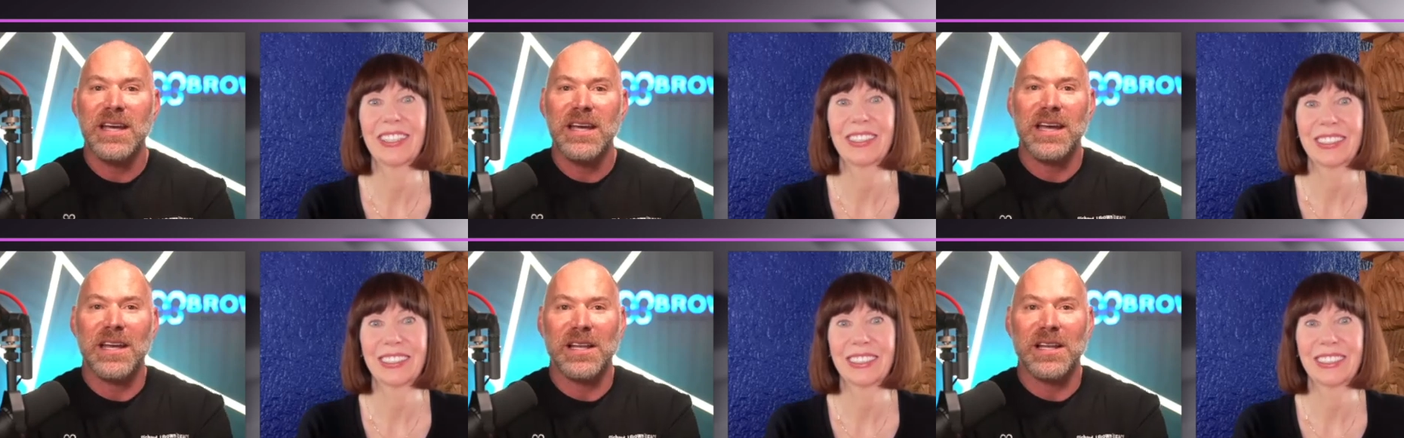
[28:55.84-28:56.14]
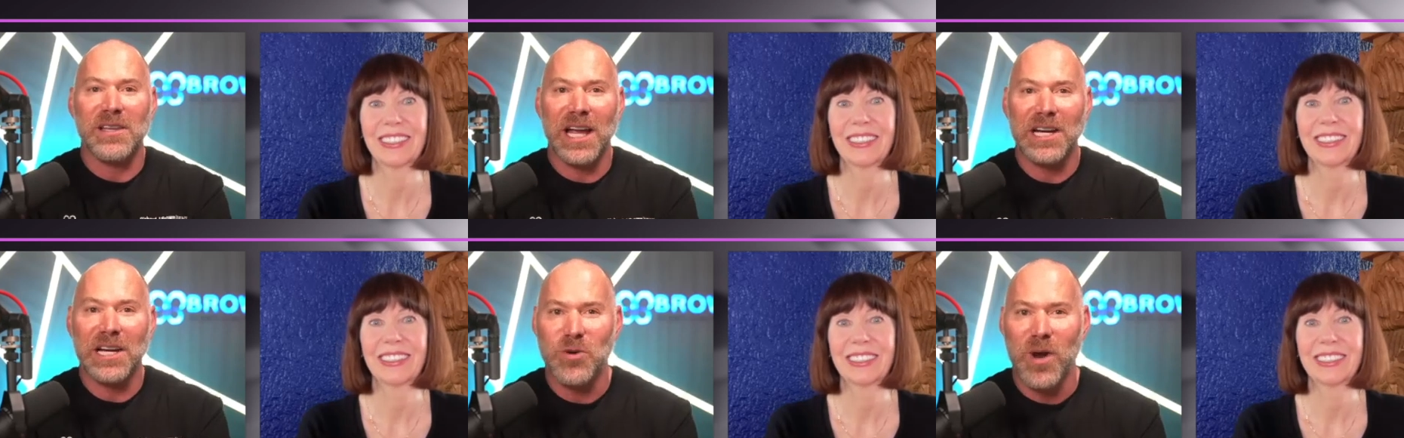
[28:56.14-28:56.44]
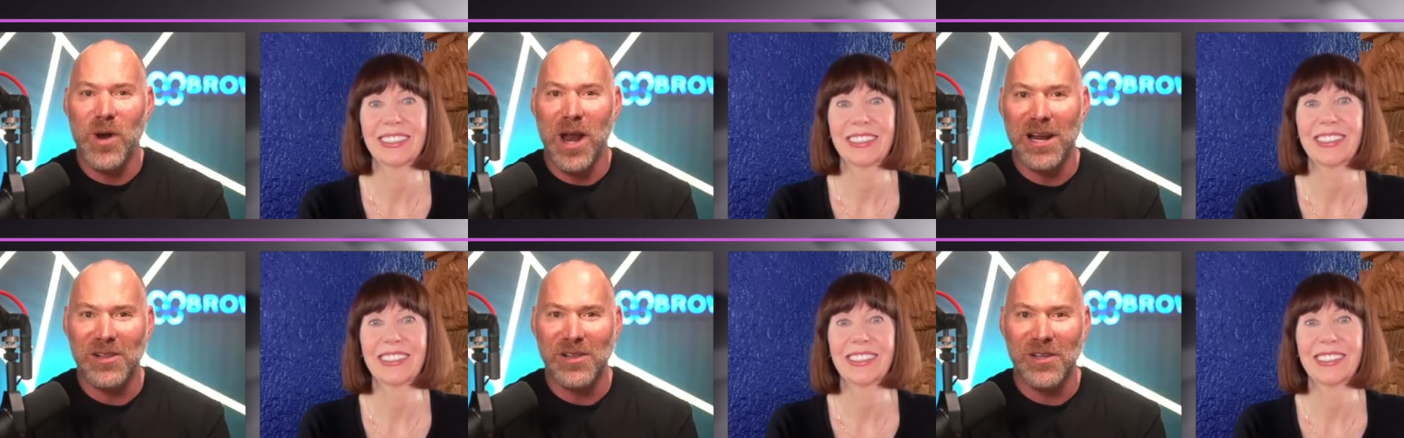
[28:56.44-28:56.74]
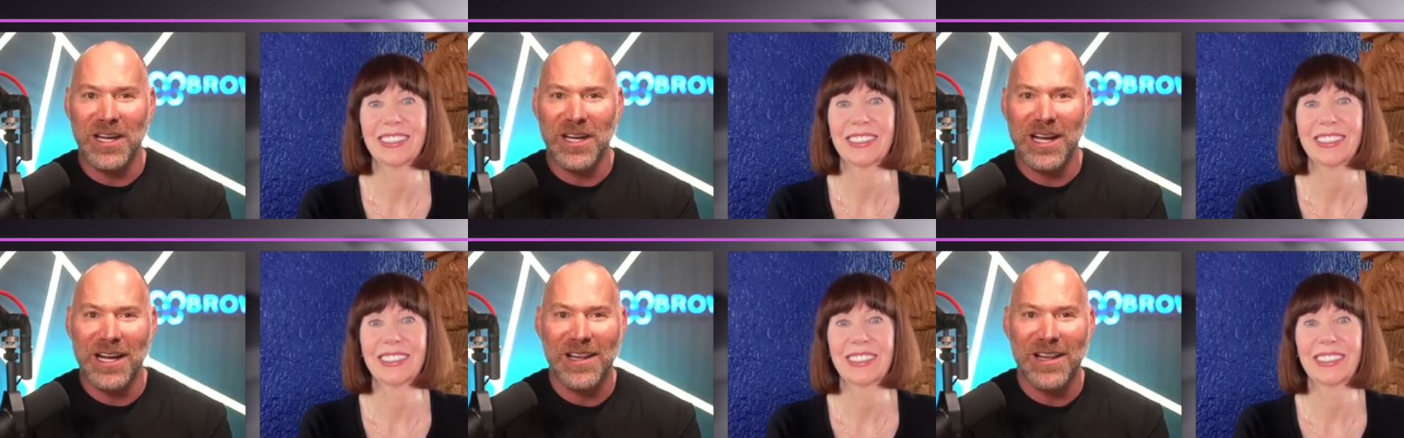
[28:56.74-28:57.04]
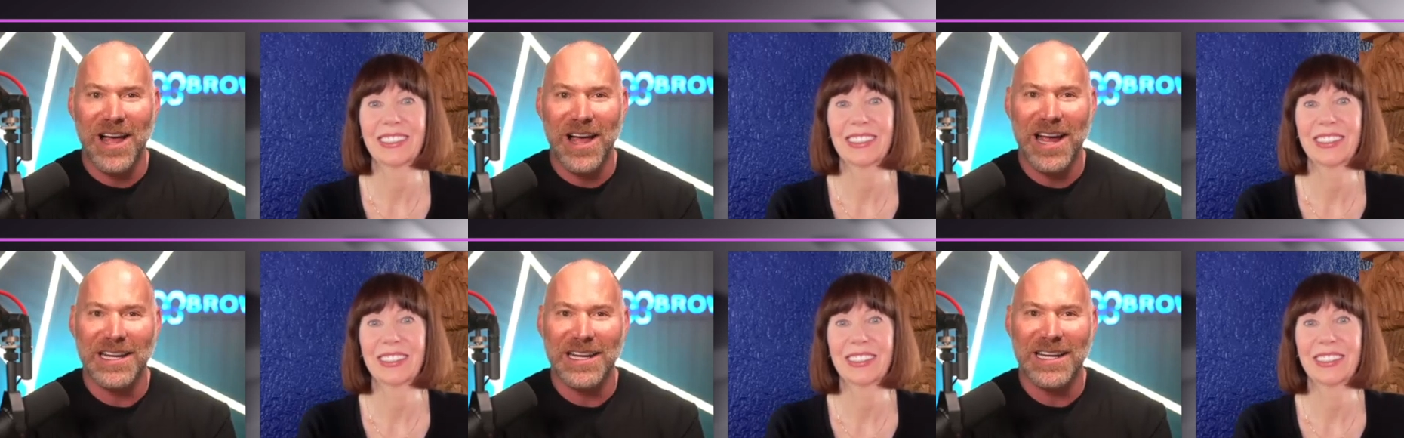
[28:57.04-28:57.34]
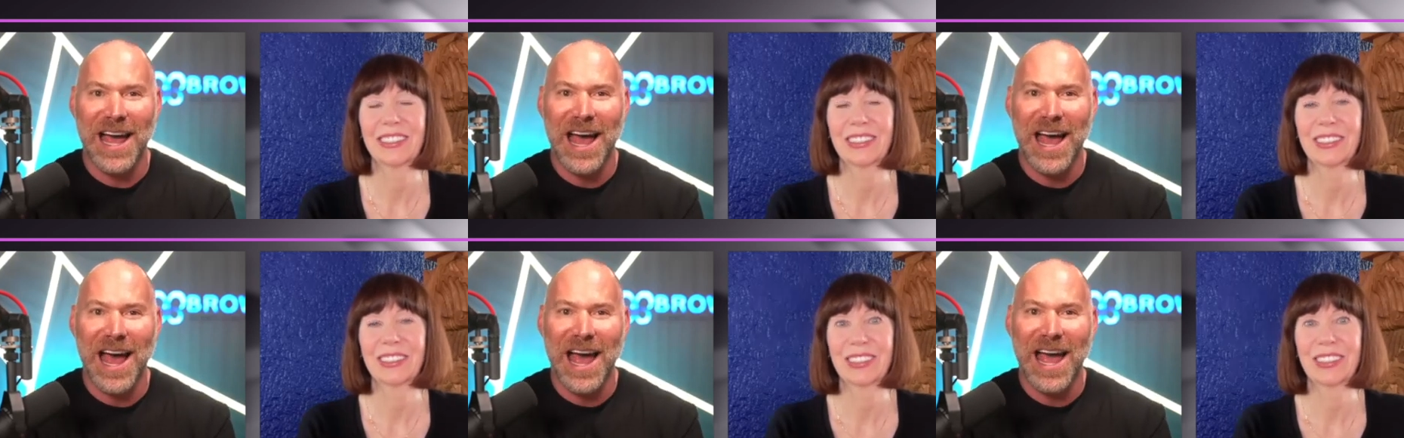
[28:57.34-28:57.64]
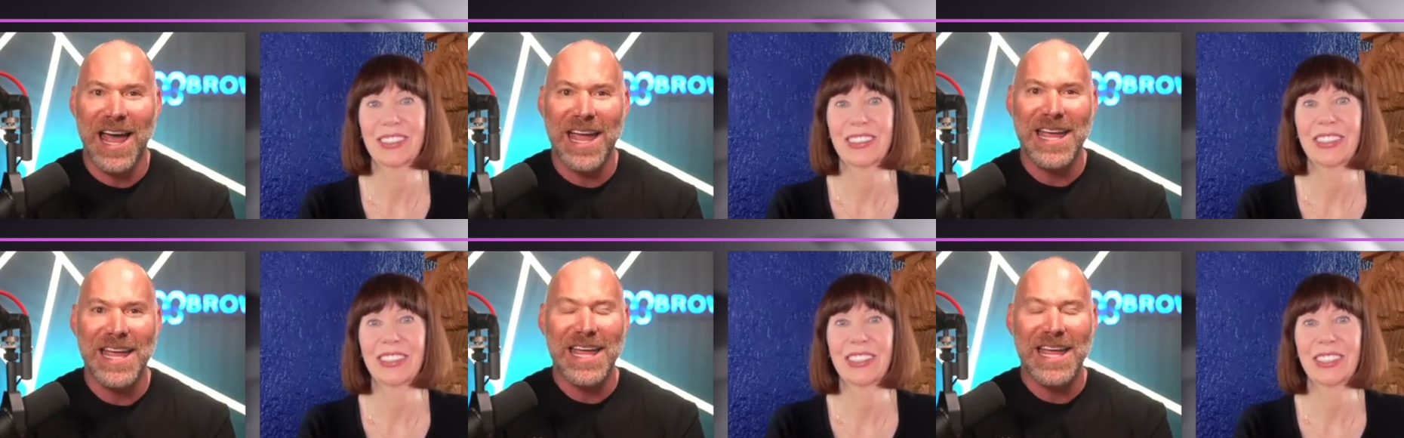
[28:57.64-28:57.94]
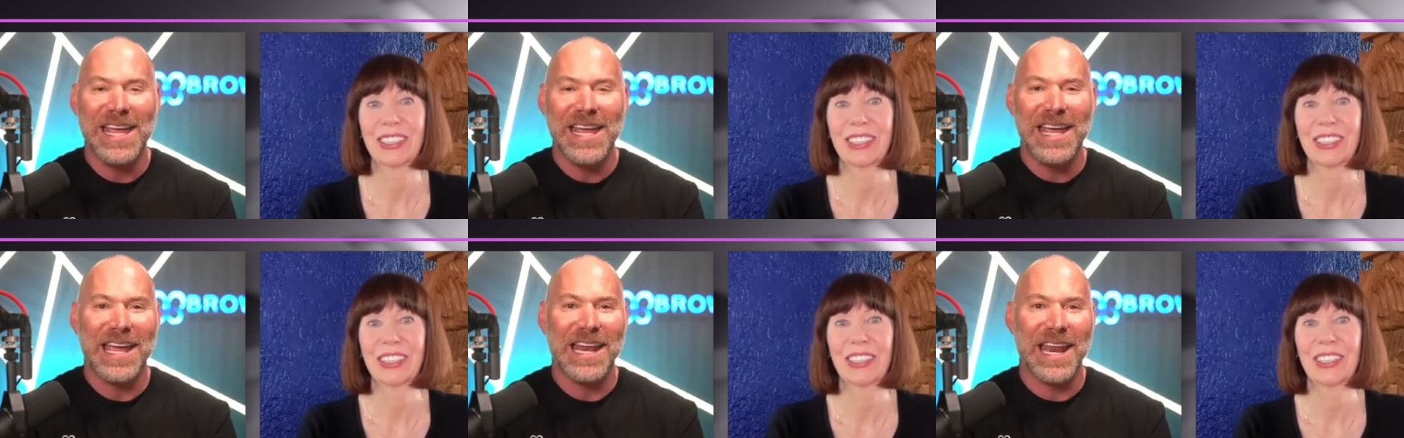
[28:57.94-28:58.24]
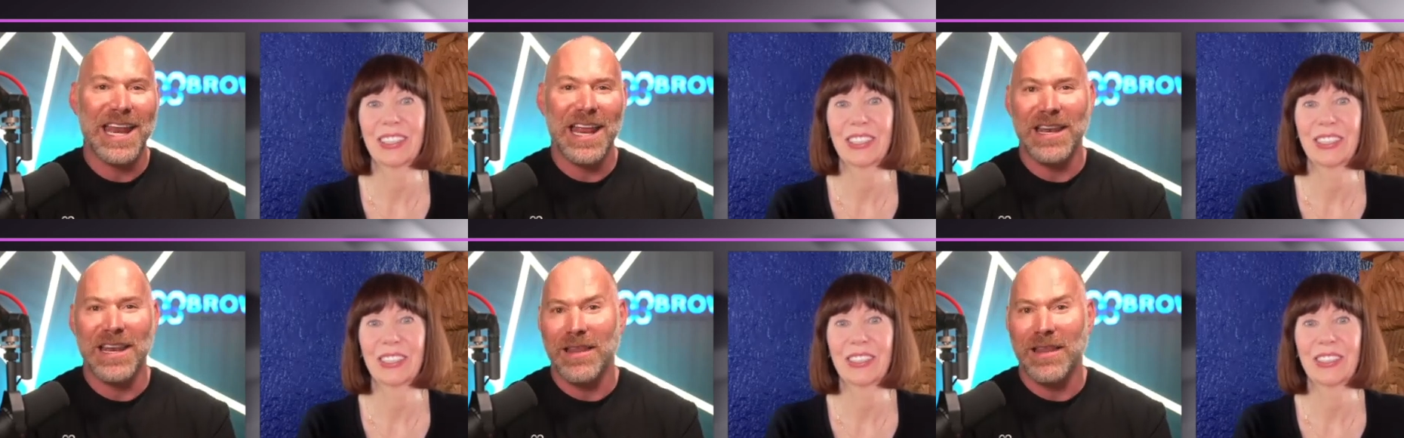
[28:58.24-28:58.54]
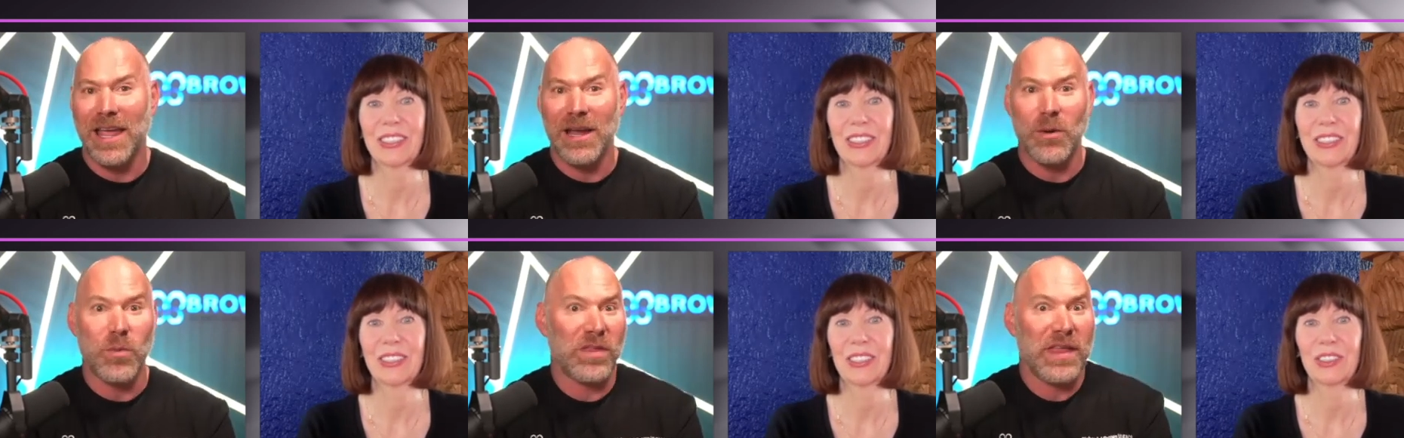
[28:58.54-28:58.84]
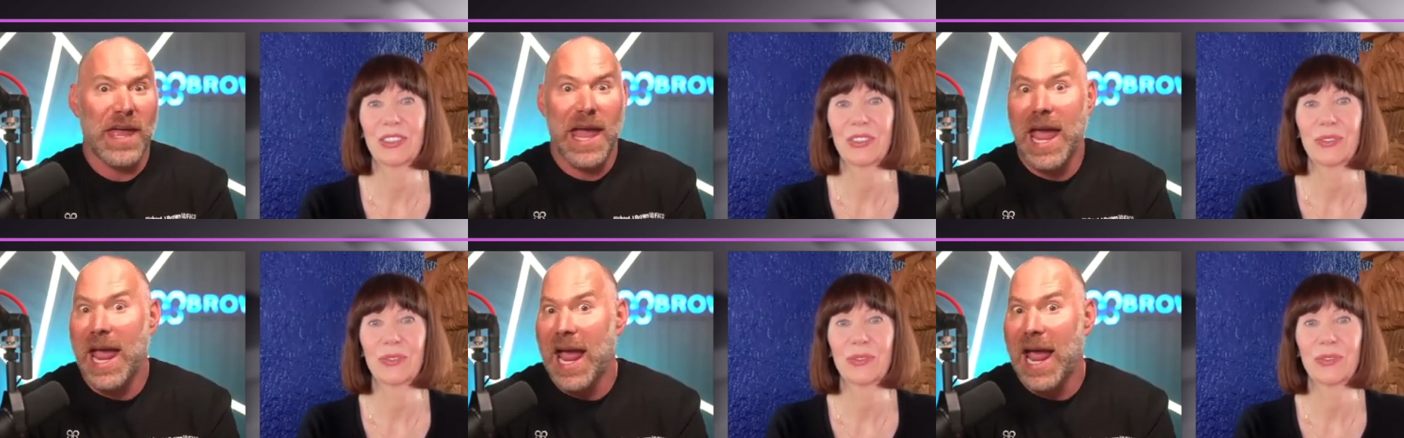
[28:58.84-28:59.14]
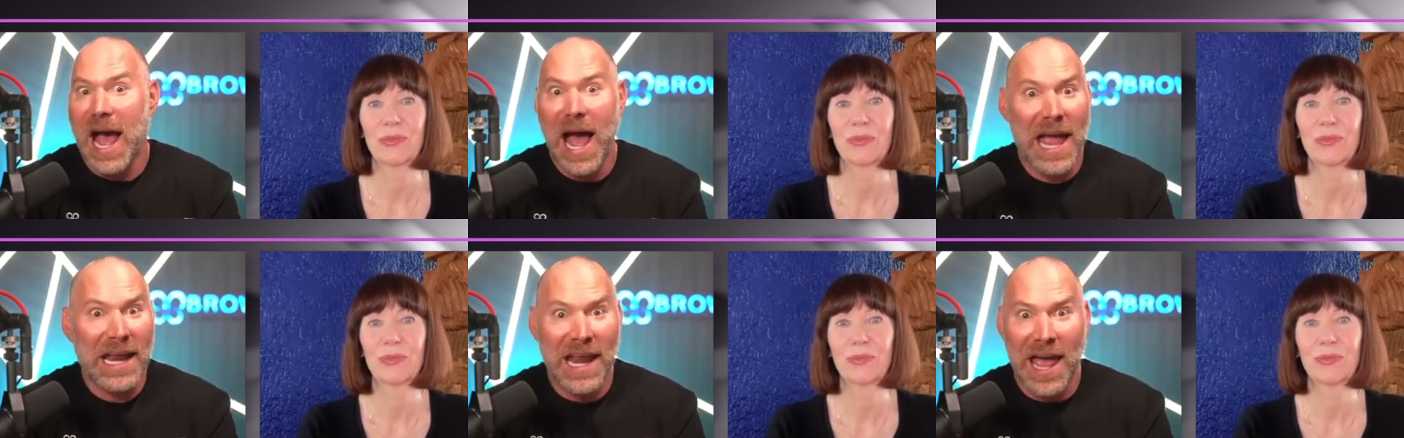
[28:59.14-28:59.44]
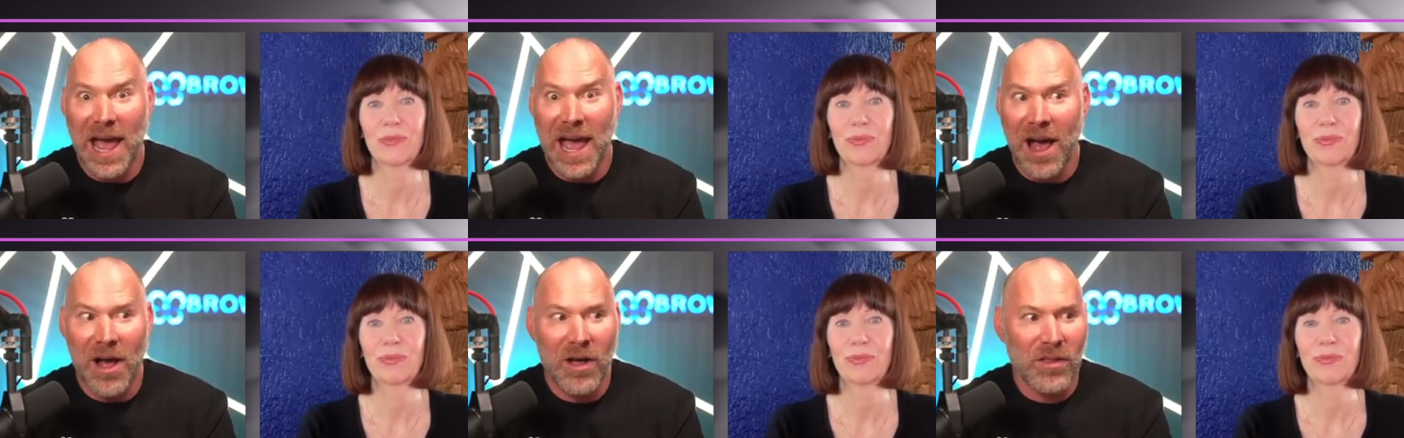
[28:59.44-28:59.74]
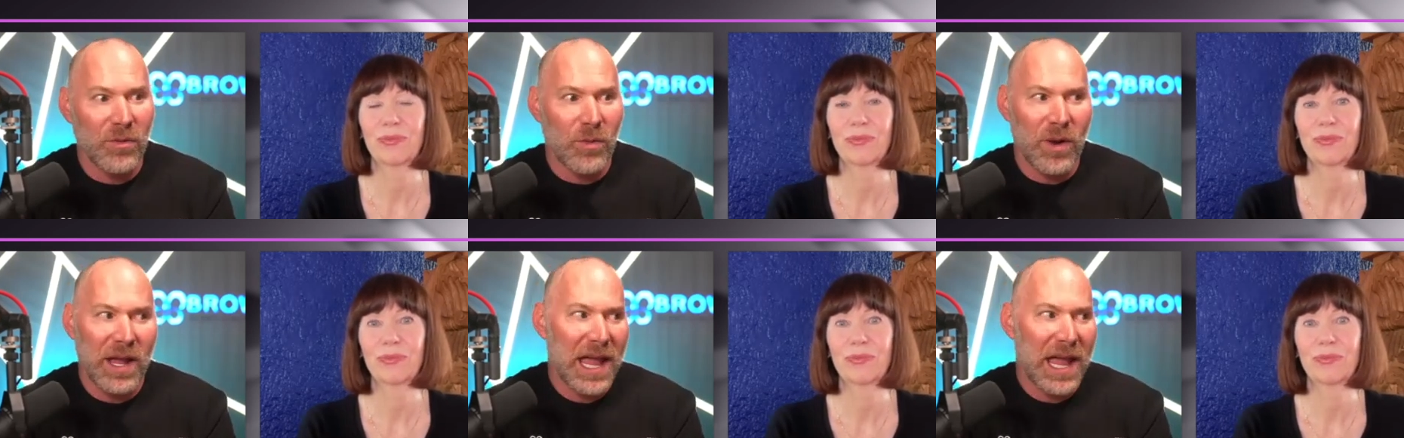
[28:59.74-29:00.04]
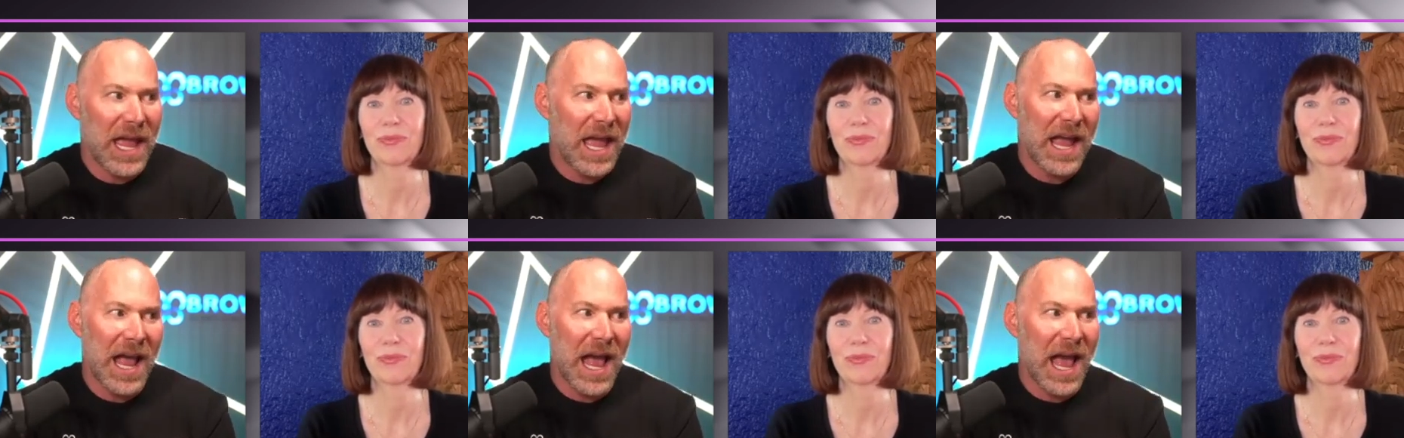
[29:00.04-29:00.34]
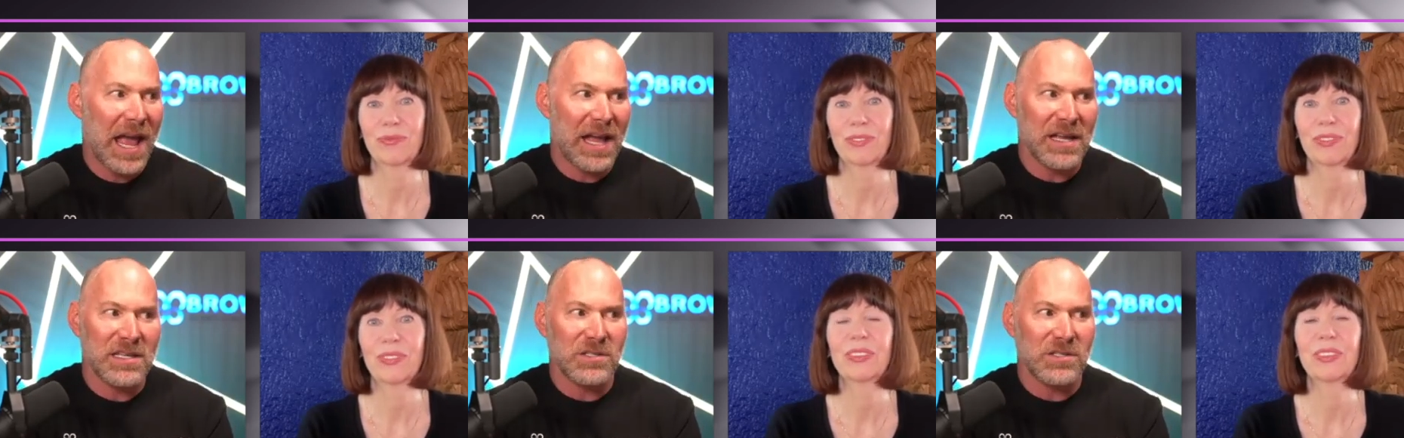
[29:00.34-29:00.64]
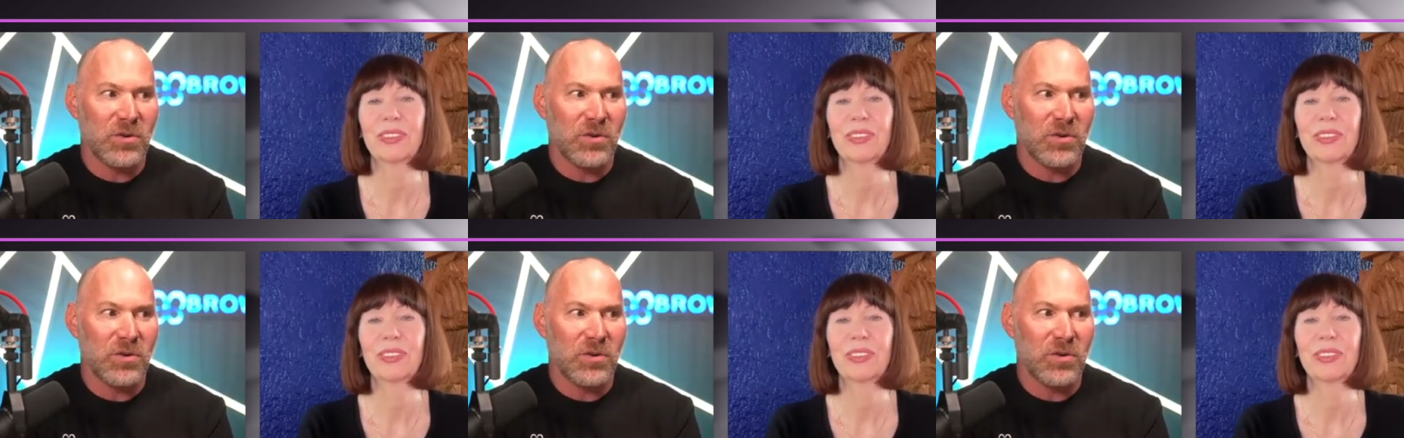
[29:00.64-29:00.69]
Speaker 1: an electronically inclined guy and and like with AI now, the way AI is